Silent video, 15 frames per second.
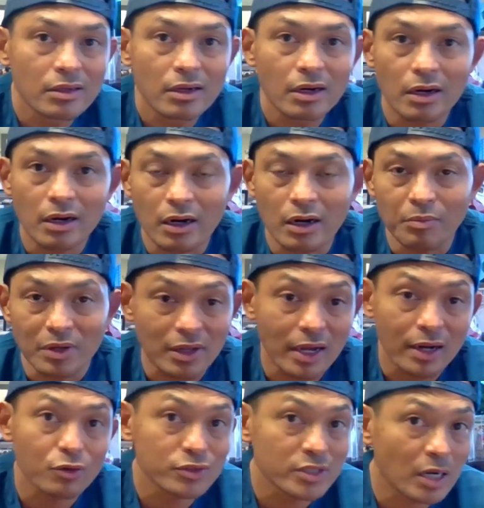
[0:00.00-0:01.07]
Um, a lot
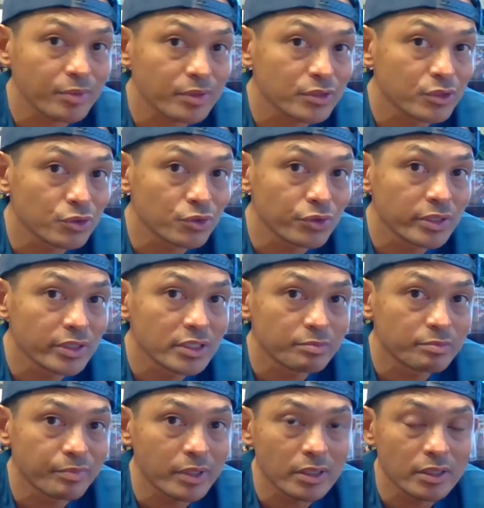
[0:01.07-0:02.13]
of those opportunities,
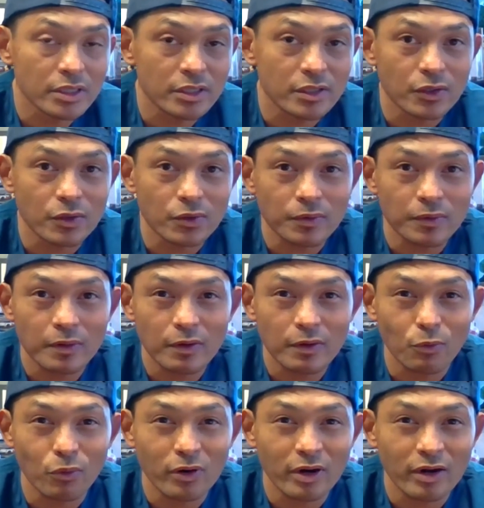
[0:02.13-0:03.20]
but you know,
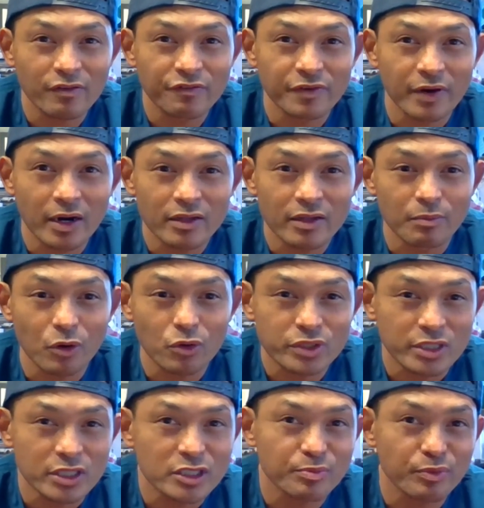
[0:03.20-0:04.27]
what I find the most
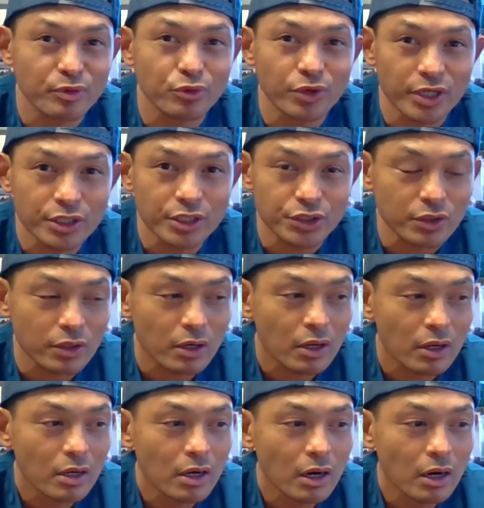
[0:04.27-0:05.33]
inspirational
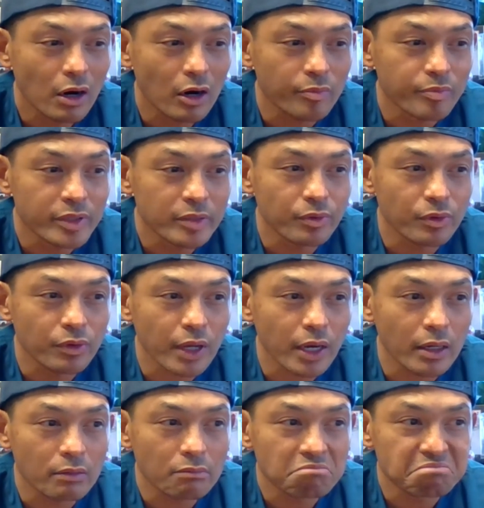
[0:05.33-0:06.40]
are people
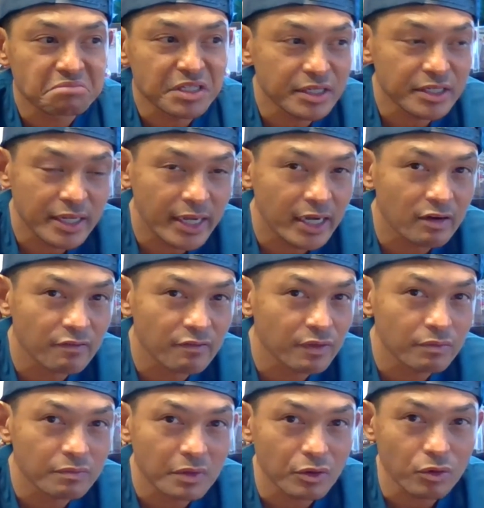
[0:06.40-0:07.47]
that didn't have
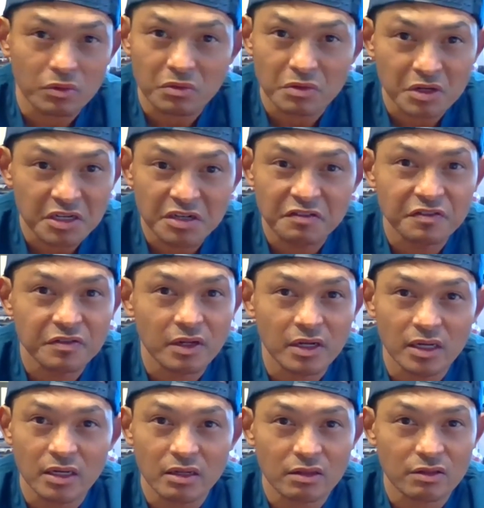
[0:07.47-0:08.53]
you know lived
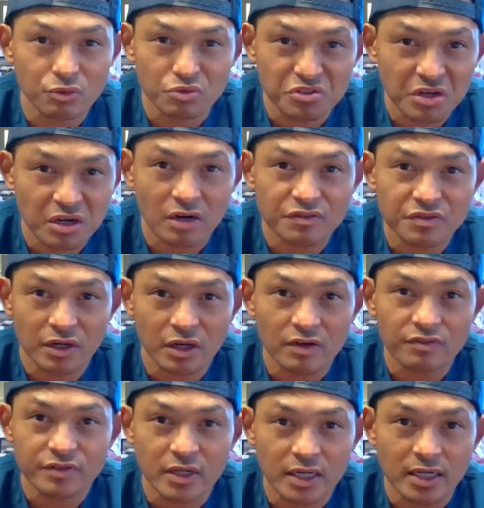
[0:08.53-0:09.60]
like through tough tough
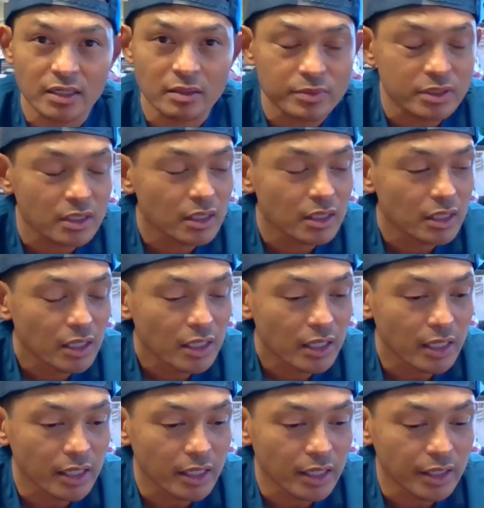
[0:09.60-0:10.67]
times
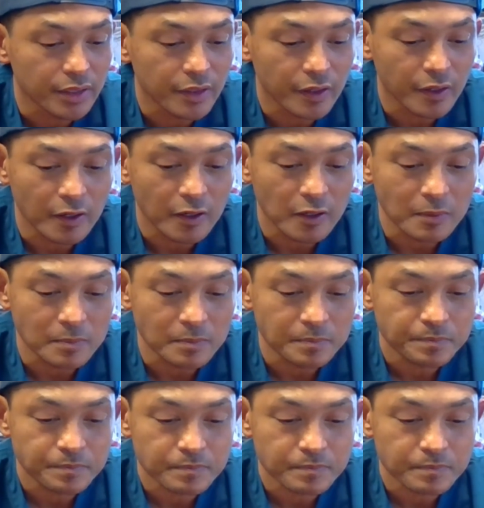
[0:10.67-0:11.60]
and um,